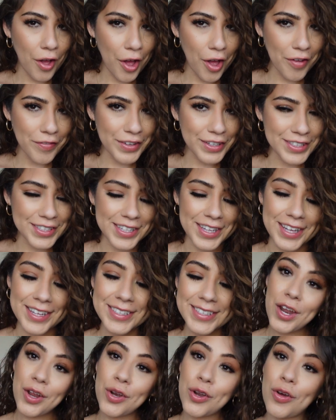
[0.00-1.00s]

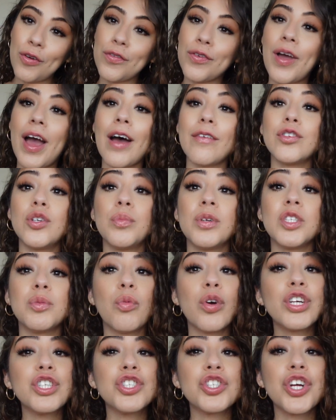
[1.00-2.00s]
Obviously, I don't know if you have too much
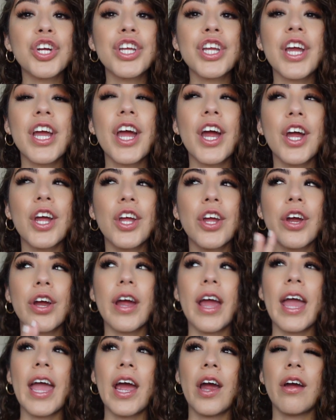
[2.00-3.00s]
moisture in your
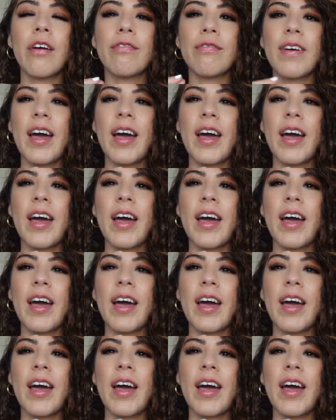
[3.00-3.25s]
hair